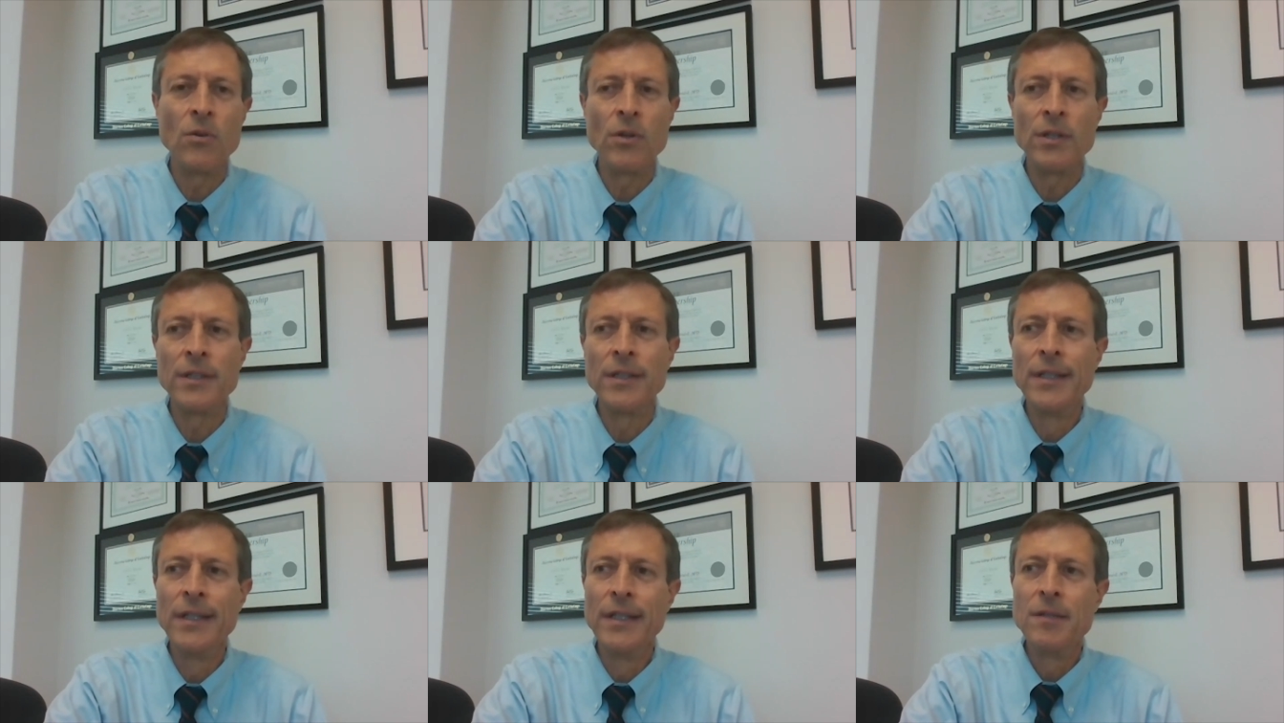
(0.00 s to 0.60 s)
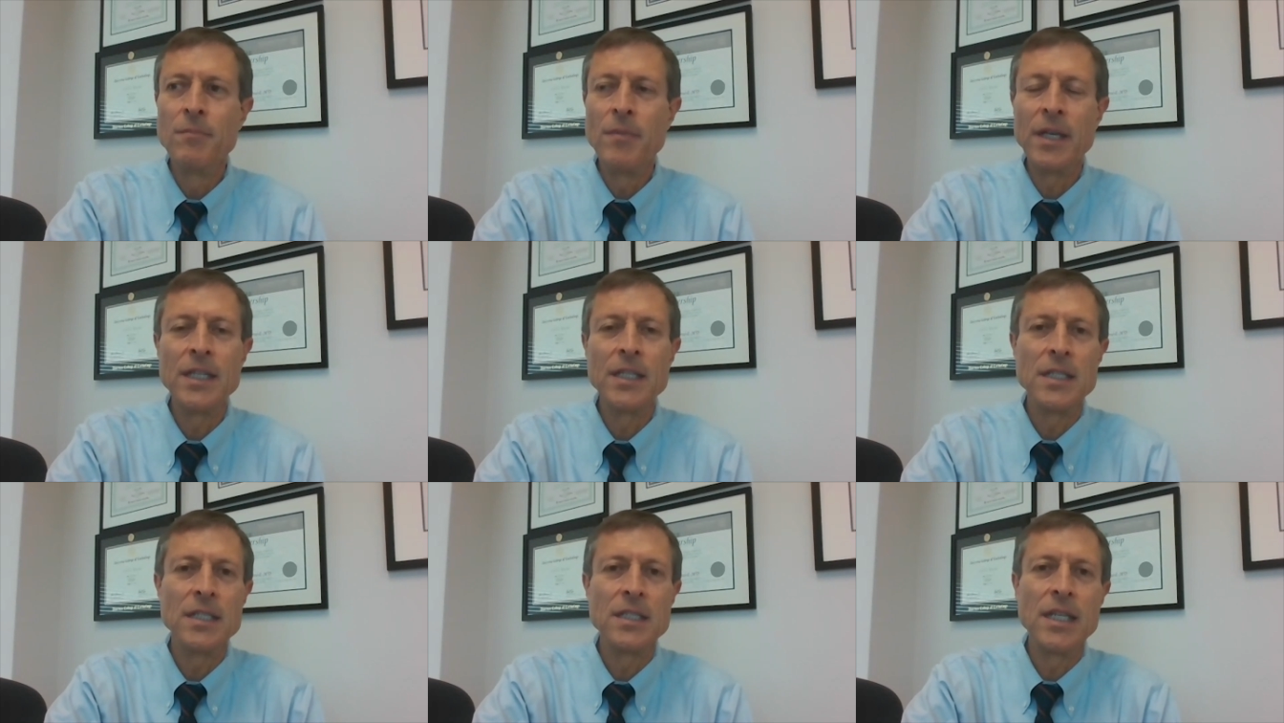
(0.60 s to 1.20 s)
or
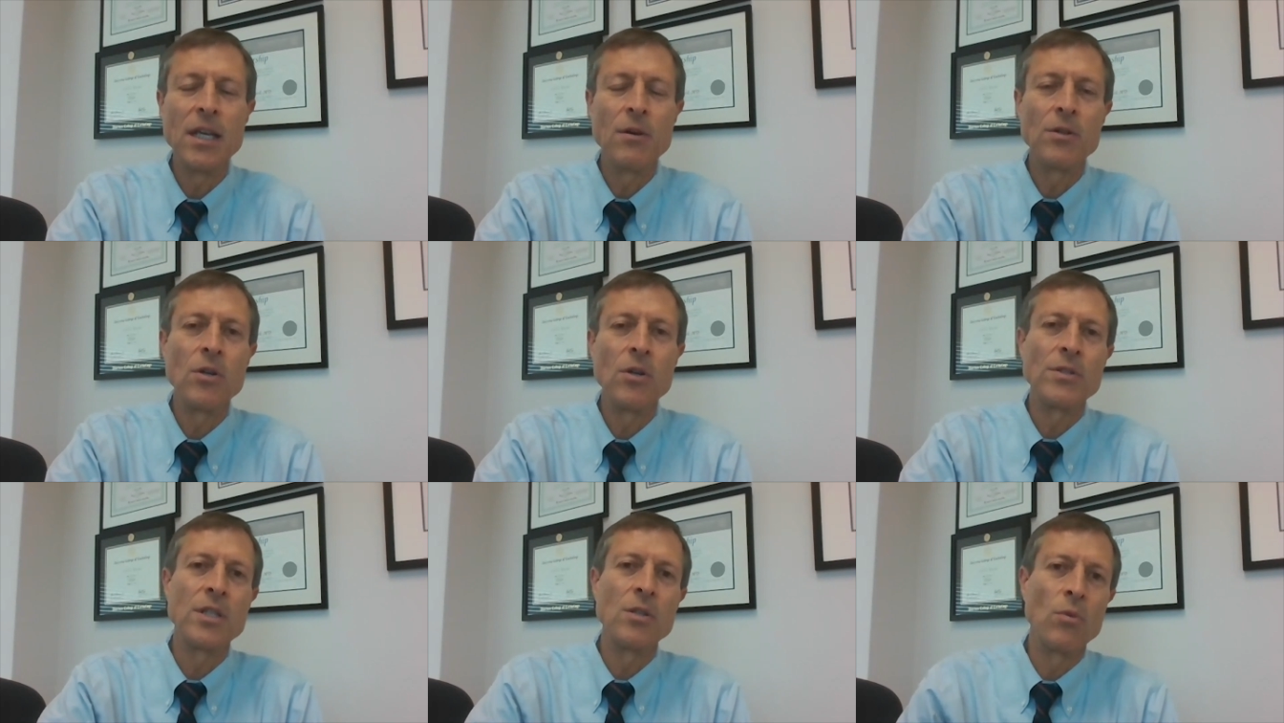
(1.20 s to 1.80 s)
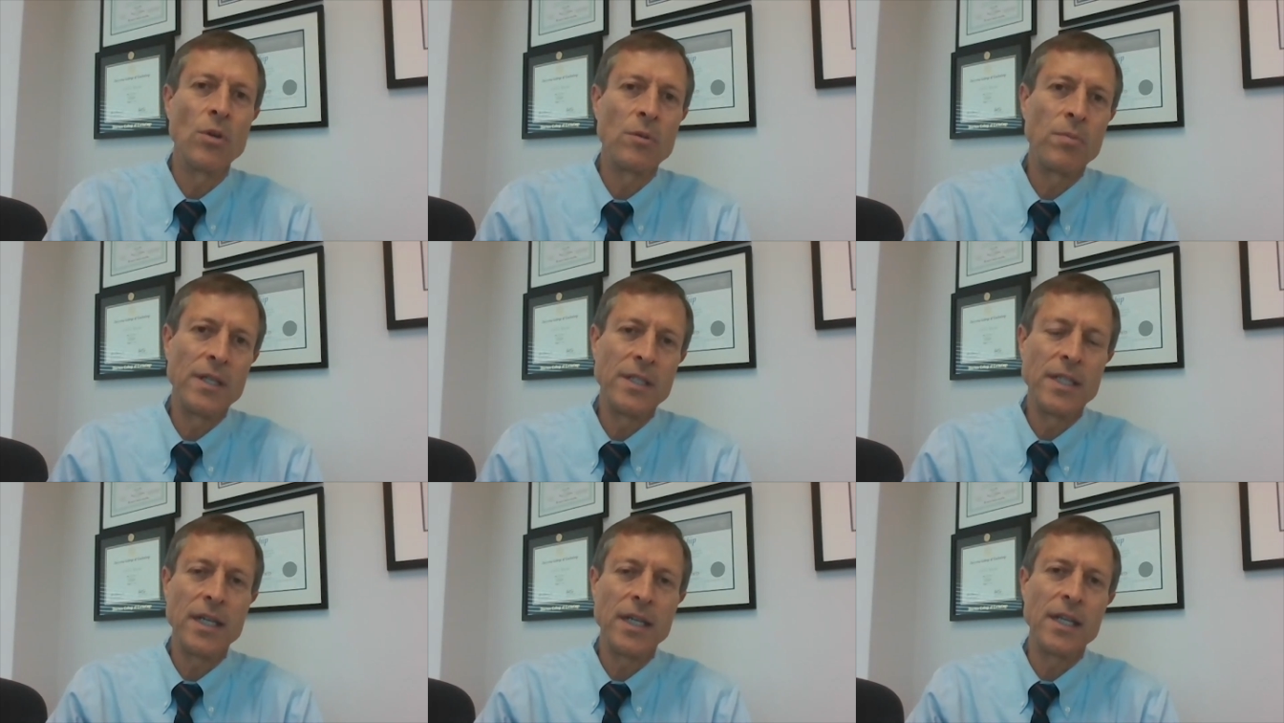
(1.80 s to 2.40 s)
see how it goes in the
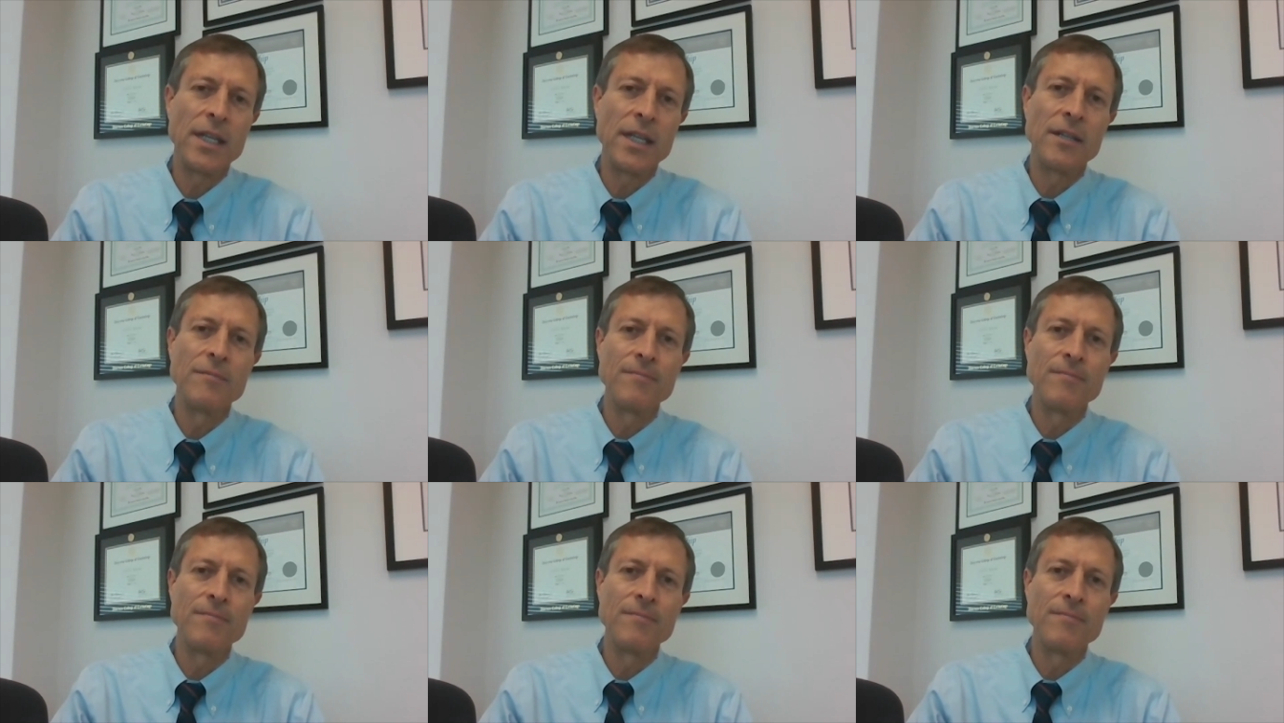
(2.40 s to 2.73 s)
workplace, that kind of thing.